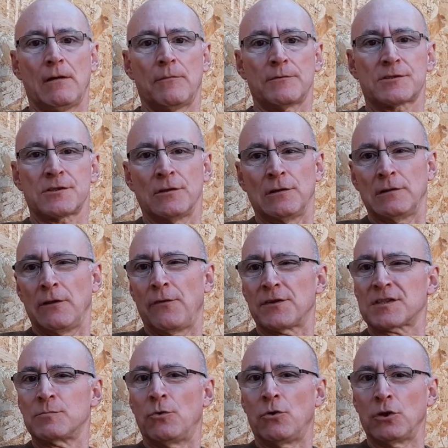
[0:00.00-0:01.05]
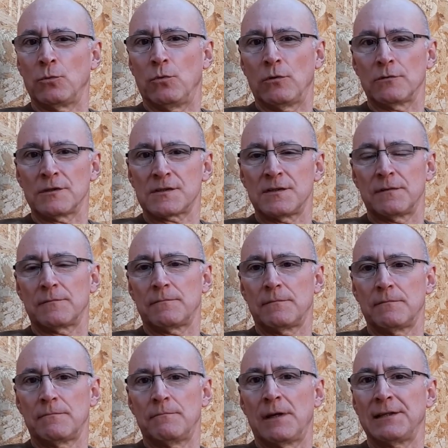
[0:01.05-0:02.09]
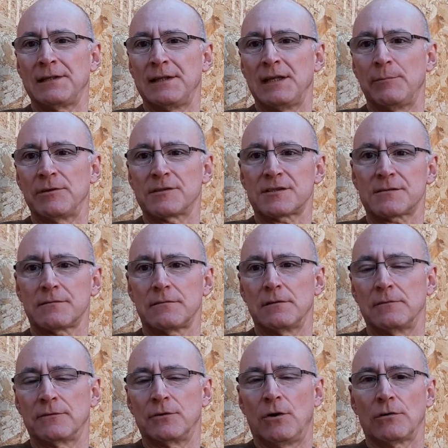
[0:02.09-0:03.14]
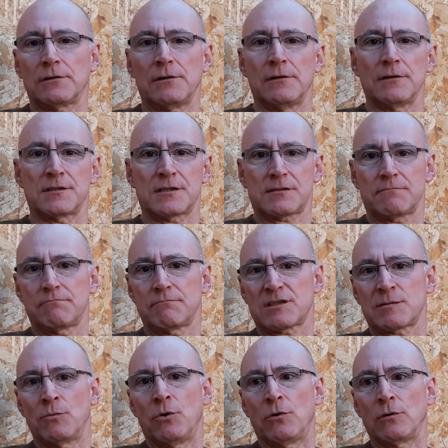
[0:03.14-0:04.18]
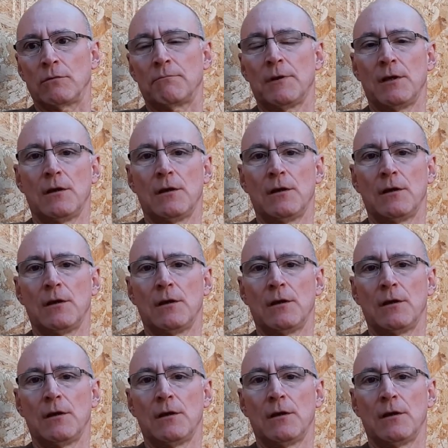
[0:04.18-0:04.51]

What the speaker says: certainly the smaller ones that my neighbours have got as small